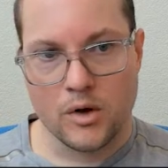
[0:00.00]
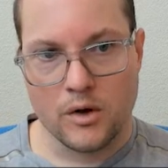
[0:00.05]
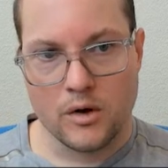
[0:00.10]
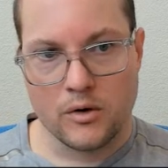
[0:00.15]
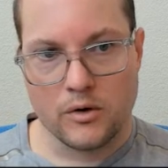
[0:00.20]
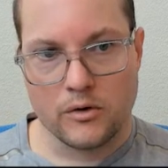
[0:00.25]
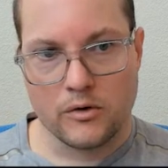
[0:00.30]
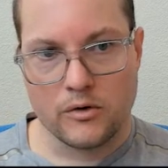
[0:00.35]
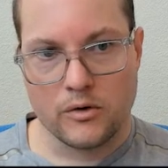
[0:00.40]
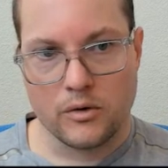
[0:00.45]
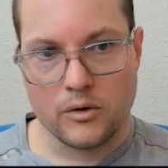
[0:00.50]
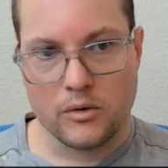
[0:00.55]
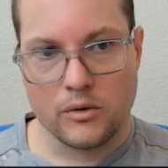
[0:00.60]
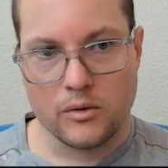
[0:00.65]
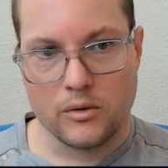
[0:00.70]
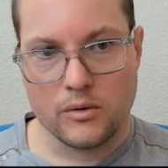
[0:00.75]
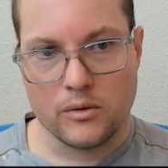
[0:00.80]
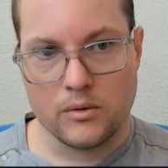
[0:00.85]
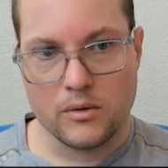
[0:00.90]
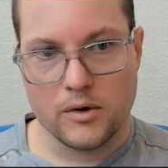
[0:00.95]

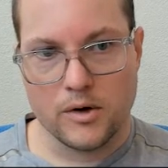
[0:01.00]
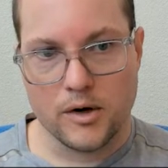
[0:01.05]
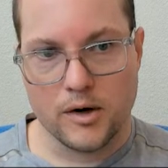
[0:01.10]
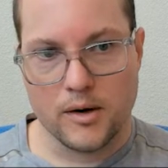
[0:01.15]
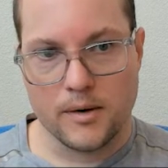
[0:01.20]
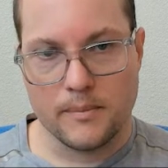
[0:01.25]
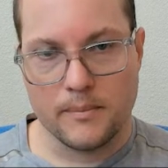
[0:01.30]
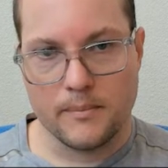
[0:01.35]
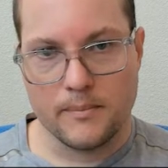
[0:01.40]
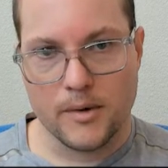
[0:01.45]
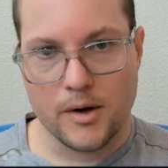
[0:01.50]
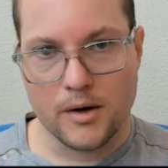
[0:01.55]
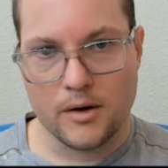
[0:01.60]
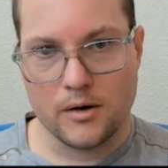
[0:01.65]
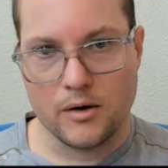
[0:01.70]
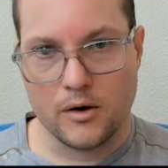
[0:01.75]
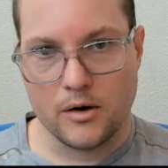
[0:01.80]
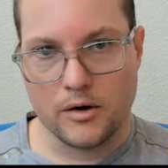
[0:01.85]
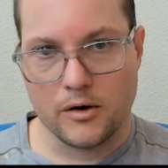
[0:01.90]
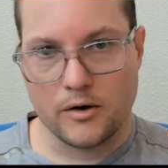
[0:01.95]
So and
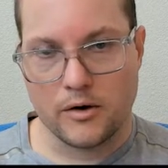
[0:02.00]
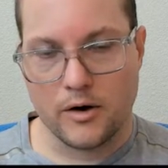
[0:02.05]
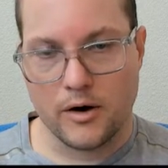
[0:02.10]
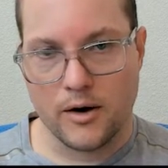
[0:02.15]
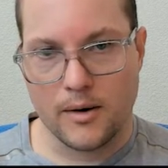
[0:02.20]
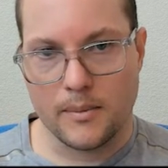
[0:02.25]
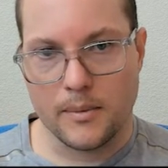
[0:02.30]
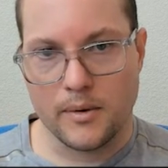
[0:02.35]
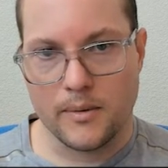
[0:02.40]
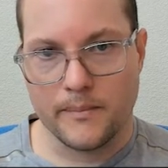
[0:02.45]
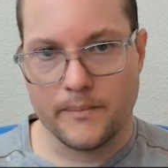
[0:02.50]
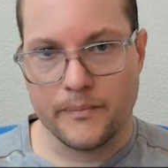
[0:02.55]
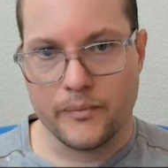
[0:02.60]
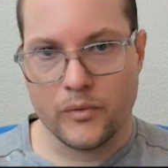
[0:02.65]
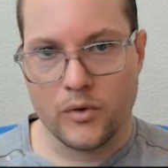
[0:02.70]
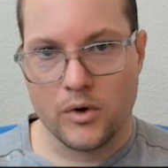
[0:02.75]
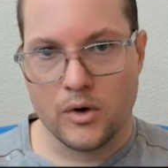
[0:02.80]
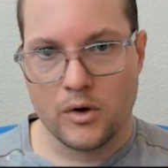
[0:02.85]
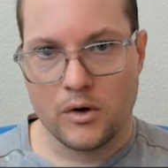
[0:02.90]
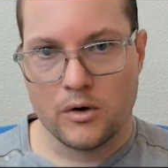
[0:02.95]
on top,
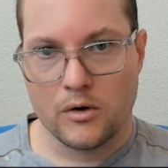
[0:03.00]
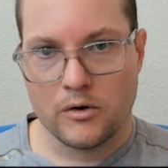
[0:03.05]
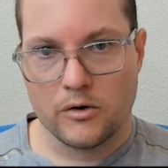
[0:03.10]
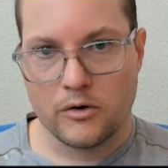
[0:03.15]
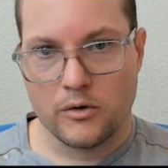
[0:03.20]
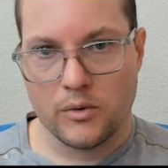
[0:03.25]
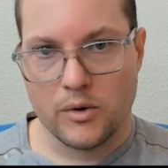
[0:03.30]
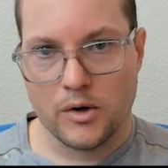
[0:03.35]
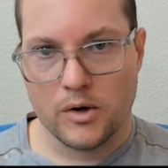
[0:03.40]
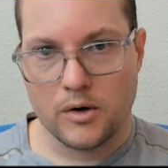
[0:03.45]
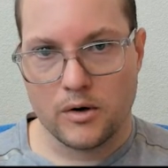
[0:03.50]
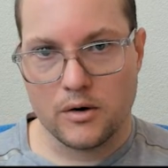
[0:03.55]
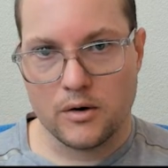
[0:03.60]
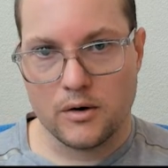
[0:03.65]
so we can